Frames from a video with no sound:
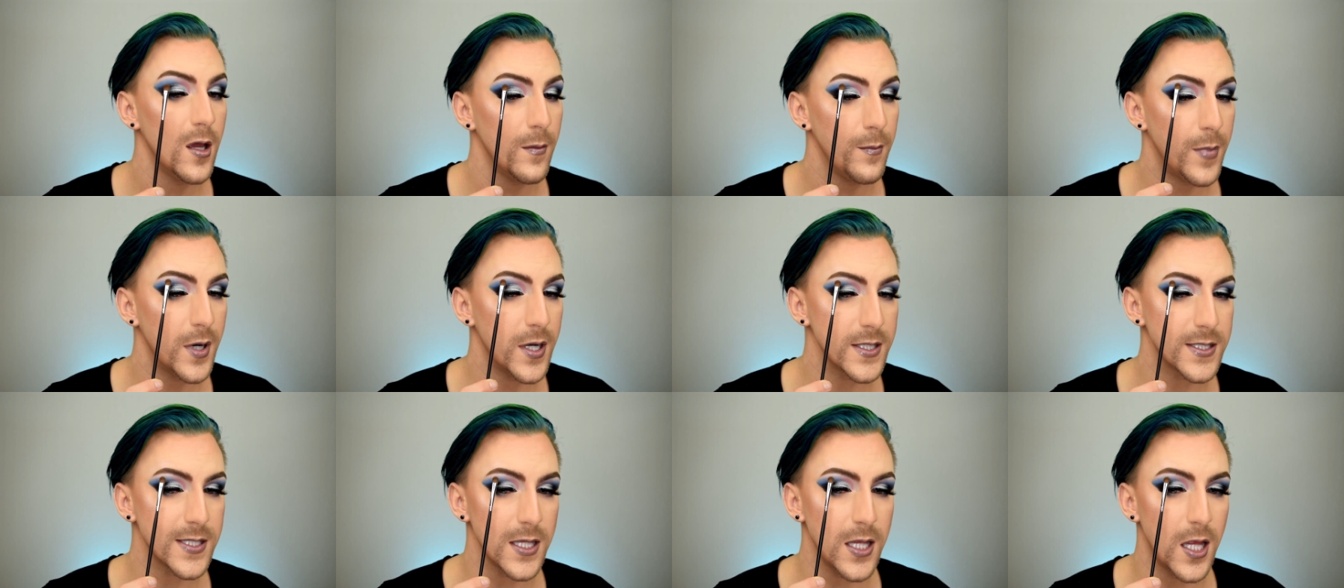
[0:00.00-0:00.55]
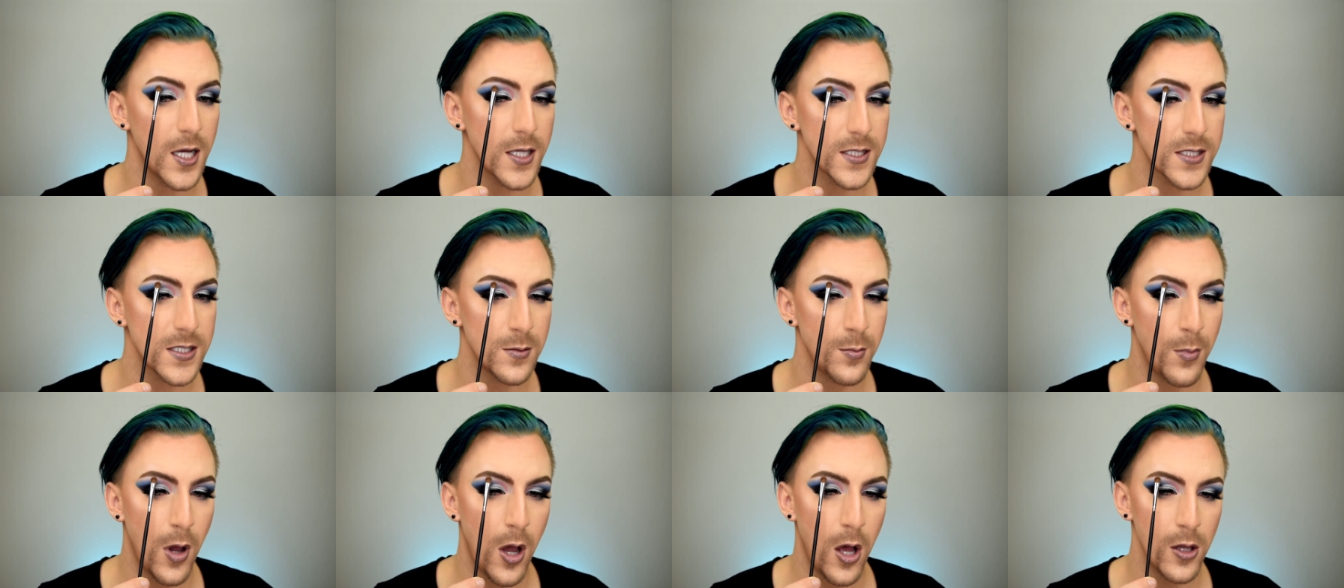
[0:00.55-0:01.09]
but it's a lot
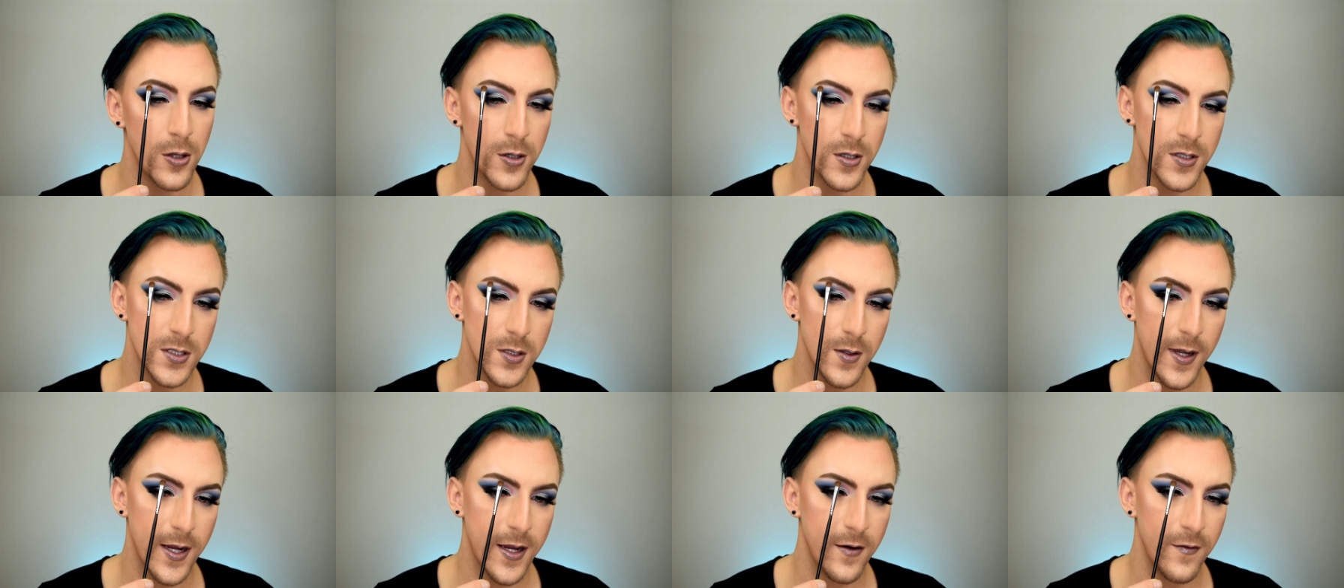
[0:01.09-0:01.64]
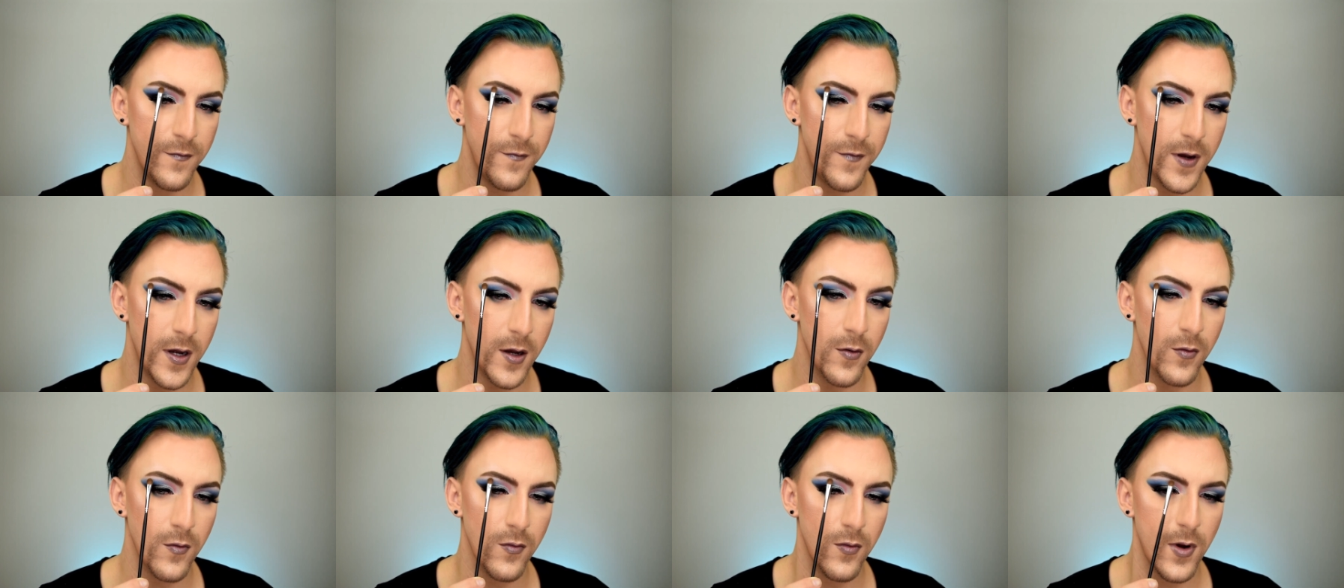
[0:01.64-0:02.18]
smaller so I can fit
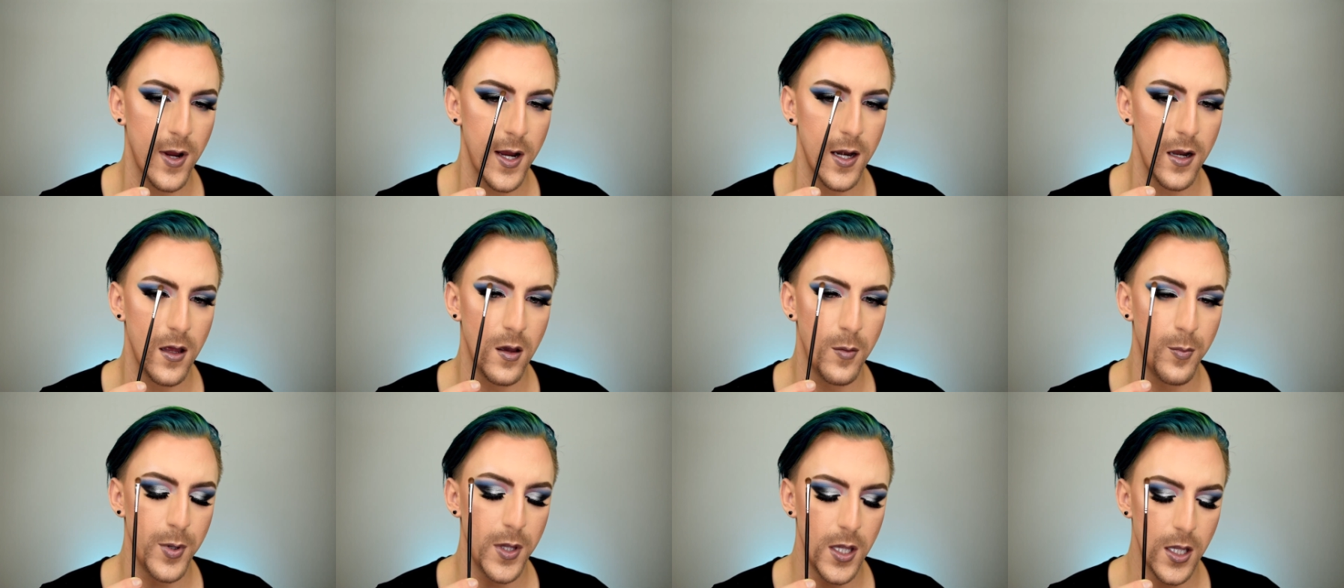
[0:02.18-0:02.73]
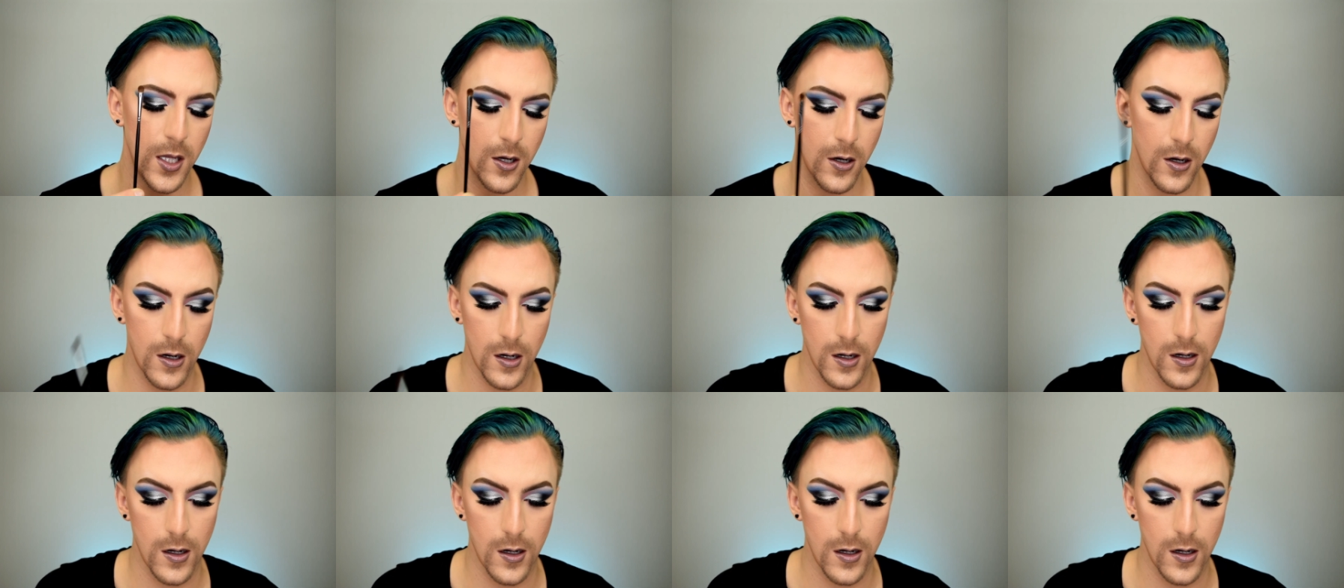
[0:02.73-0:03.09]
it right up here.